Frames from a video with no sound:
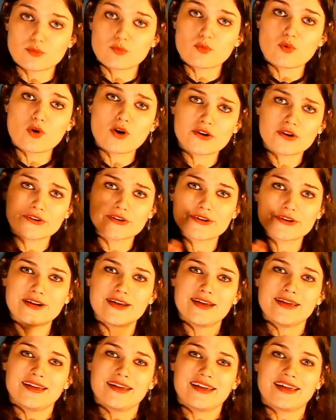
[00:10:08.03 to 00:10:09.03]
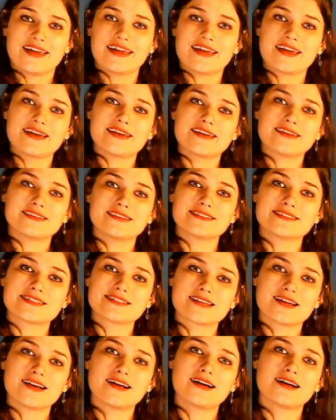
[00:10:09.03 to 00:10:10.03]
water and
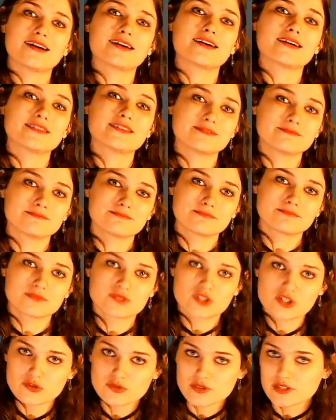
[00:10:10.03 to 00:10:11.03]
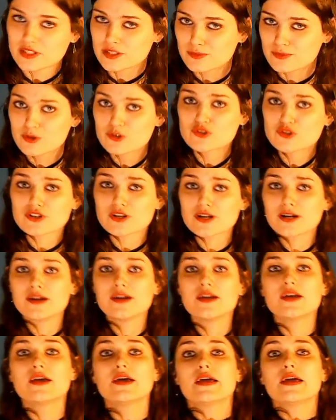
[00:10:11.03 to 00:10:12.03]
do this mudra.
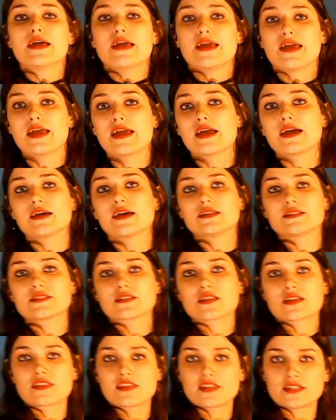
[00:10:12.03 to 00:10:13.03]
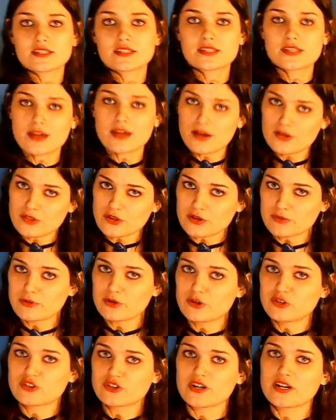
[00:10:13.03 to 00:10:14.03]
And this other
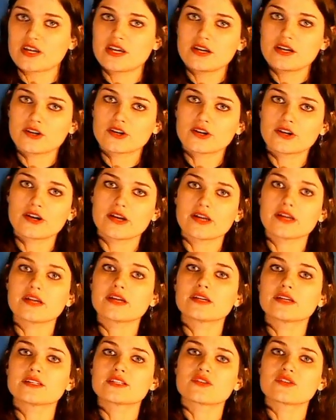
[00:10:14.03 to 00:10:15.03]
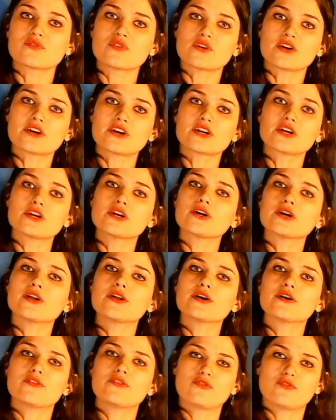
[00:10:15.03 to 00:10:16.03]
mudra here is very good
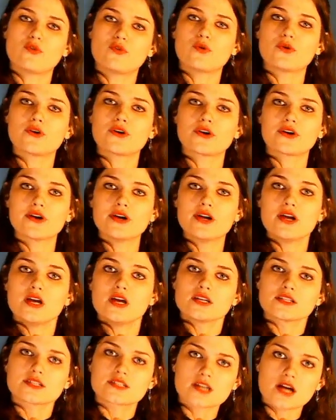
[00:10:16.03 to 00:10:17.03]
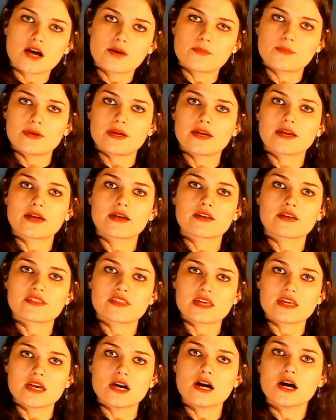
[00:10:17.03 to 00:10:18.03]
for stopping
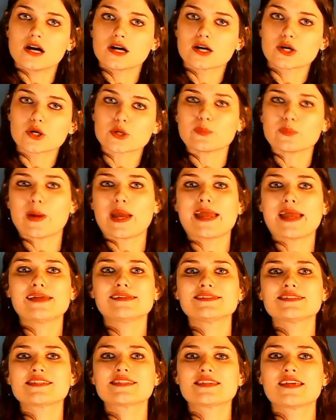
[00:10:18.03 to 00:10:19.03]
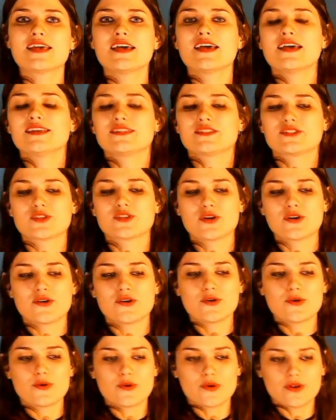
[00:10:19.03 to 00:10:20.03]
the hunger pains.
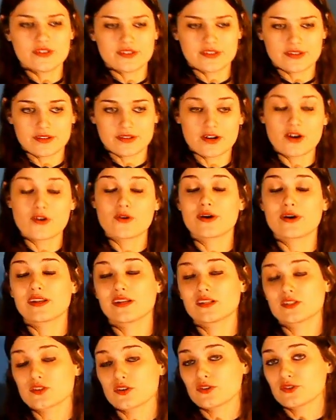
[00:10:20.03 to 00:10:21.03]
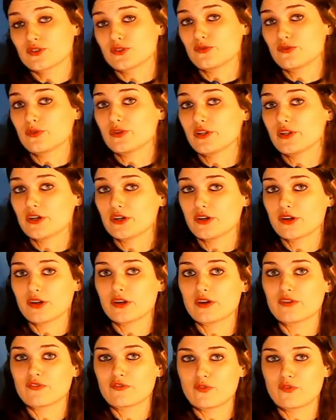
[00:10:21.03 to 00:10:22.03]
So, oh, and it's also really
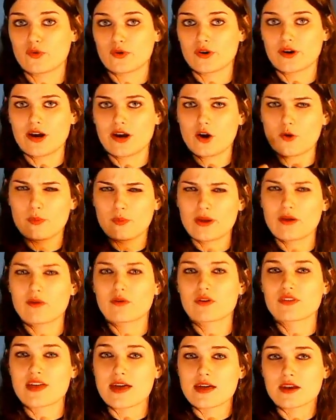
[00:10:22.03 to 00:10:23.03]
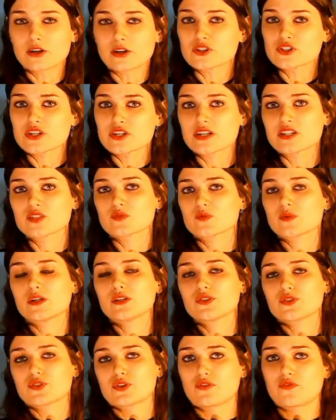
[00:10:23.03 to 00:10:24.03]
good for helping with energy as well.
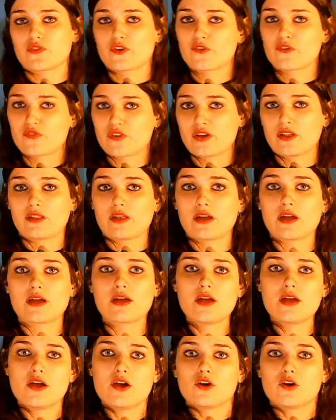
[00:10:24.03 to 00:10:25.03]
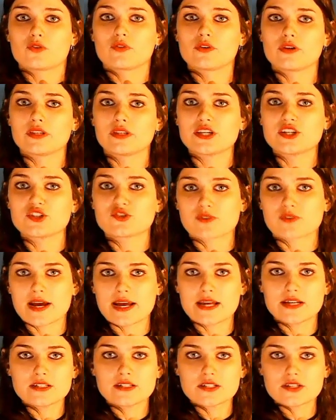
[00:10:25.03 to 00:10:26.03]
So if you're feeling really
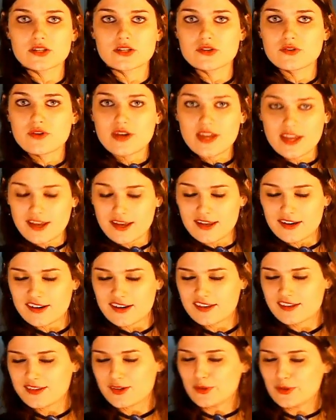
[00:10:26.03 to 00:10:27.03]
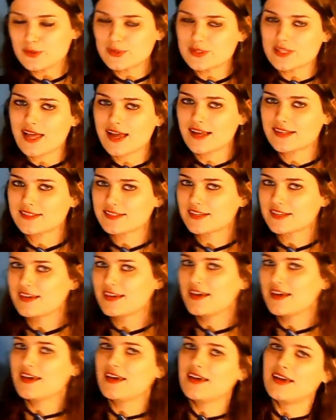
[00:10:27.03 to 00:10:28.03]
drained, you can use that
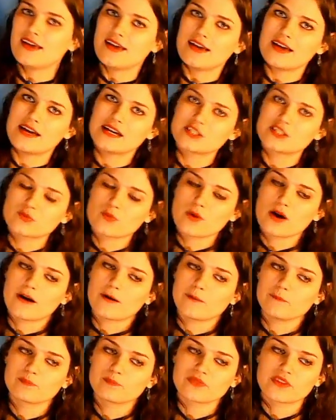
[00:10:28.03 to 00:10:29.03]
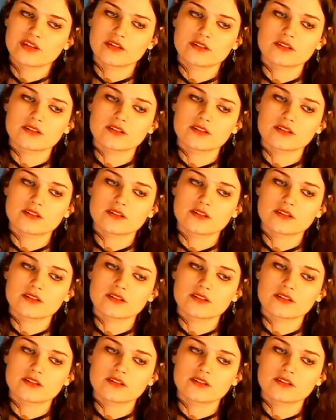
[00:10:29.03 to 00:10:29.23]
as well. There